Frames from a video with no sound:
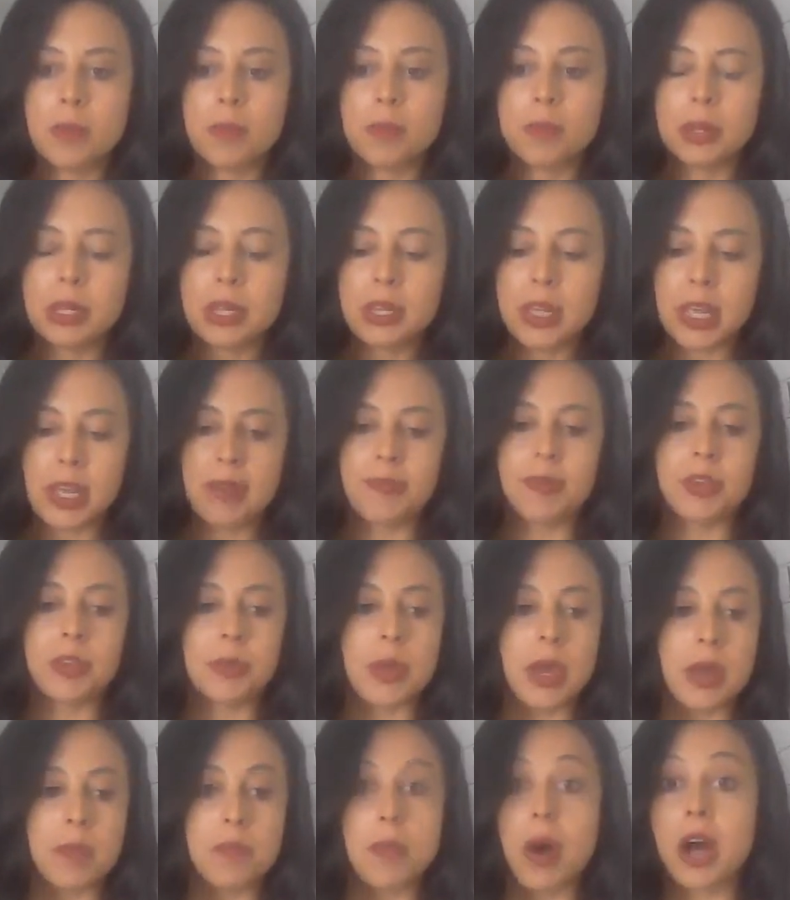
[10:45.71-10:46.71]
believe
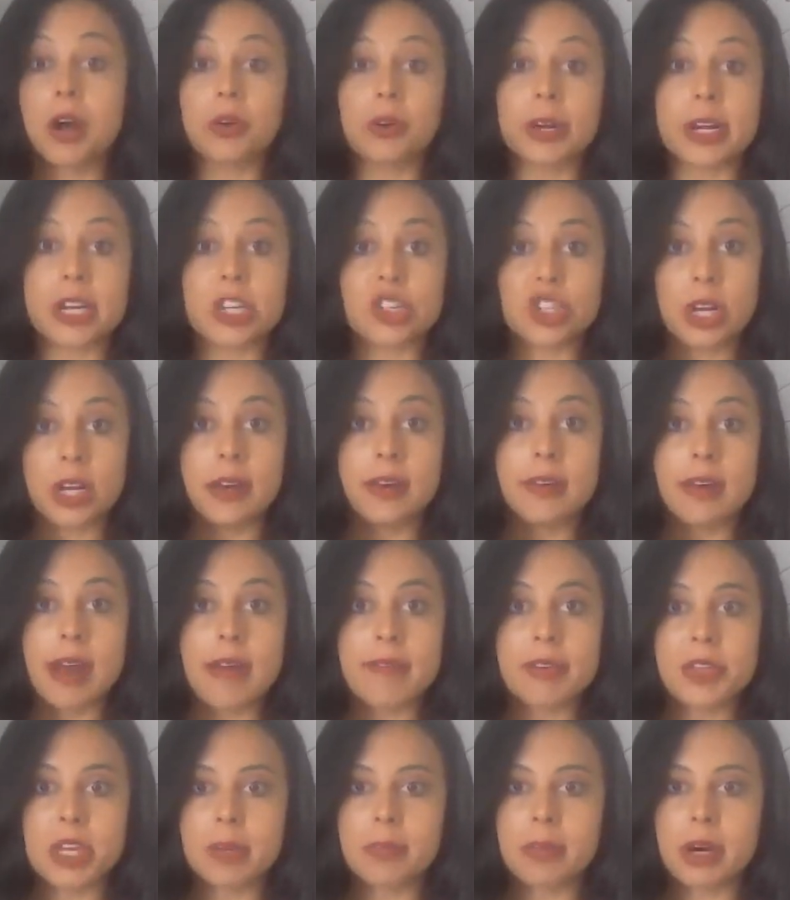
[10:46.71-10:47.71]
in, in moderation
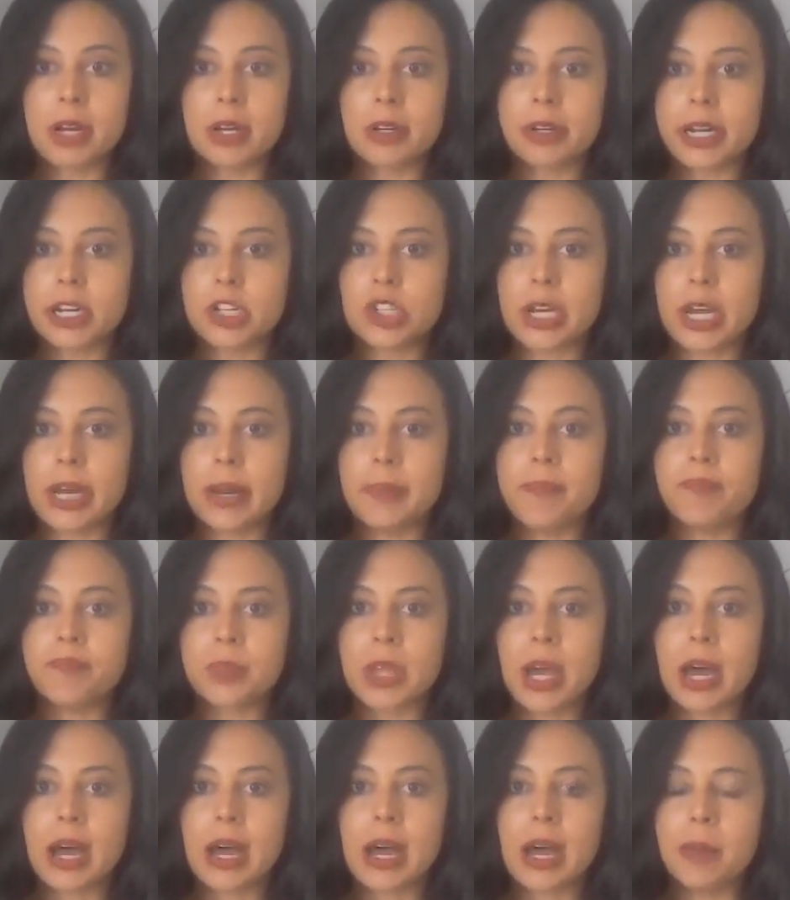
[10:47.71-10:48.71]
everything in moderation
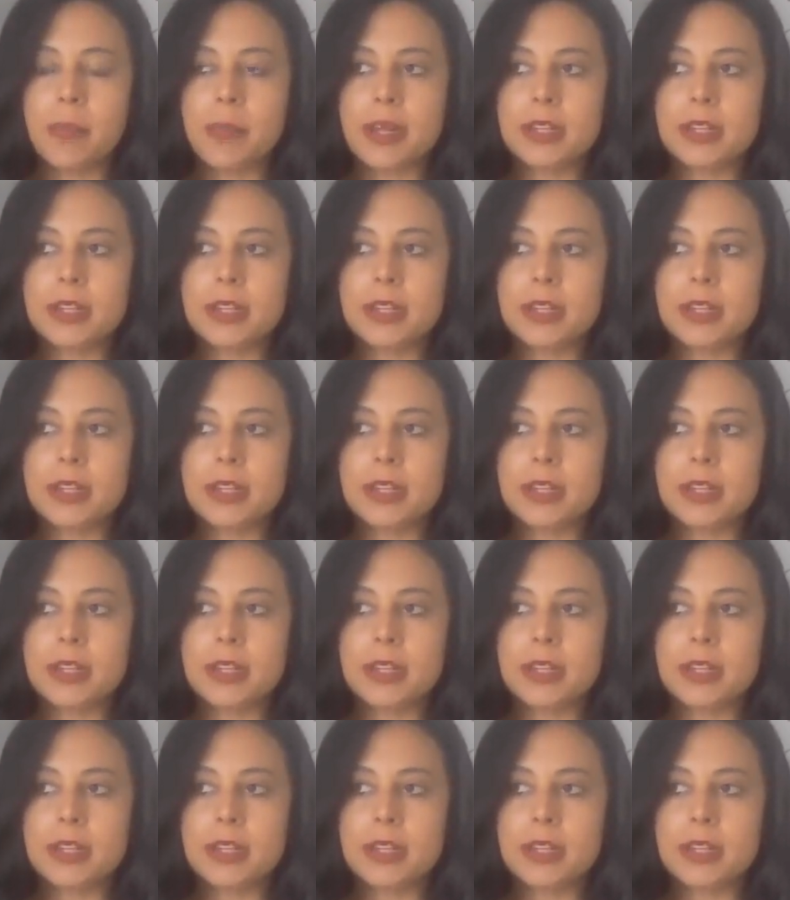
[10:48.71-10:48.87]
um,